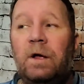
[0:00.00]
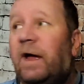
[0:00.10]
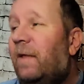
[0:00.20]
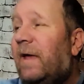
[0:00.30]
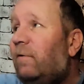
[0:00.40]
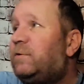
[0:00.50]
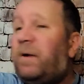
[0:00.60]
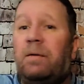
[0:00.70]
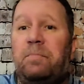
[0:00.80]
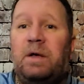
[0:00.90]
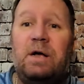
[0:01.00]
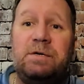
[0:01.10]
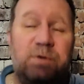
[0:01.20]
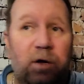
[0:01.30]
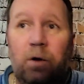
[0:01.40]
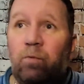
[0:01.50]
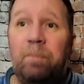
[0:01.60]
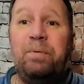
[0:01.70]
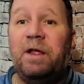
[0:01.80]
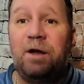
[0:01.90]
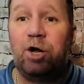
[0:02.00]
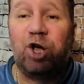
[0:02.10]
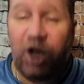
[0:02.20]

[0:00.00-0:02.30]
And that was probably because we played our